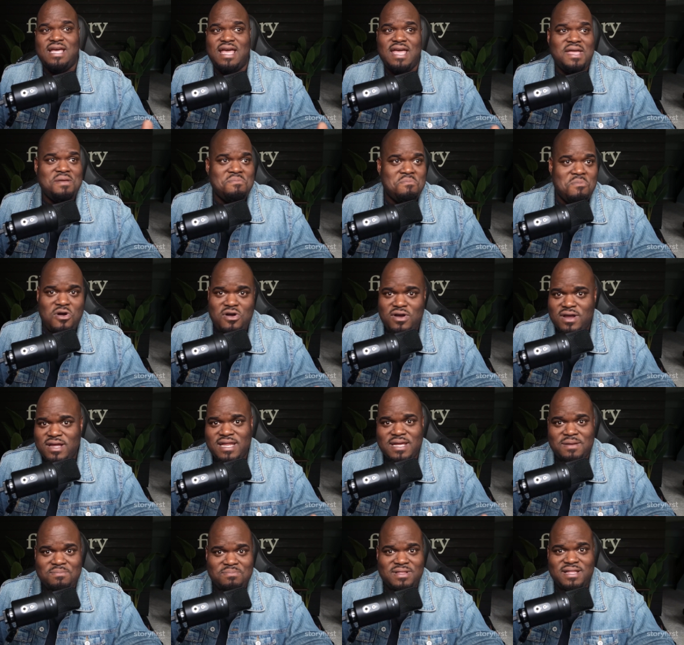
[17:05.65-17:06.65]
a
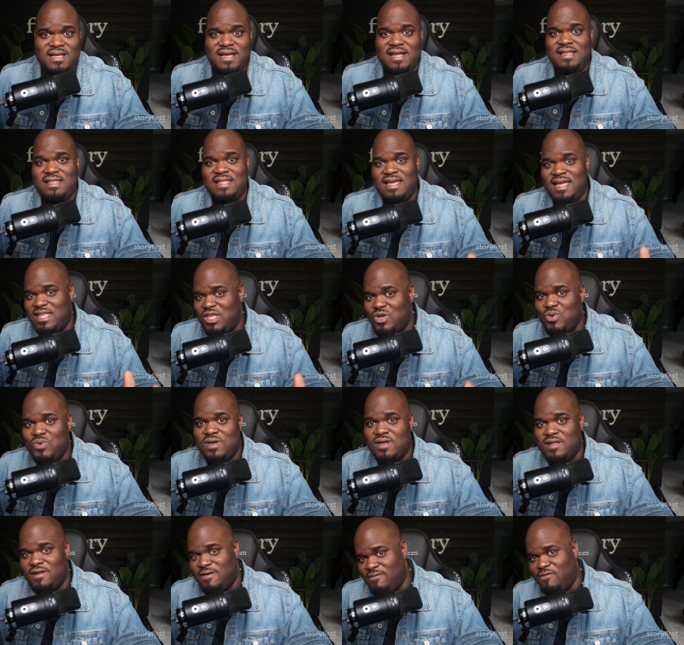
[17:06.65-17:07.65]
marketing plan that you
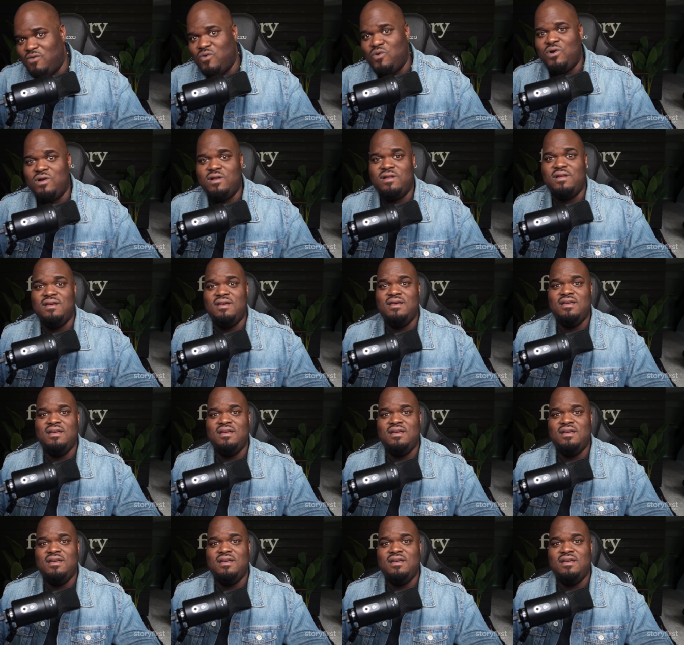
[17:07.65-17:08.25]
can afford.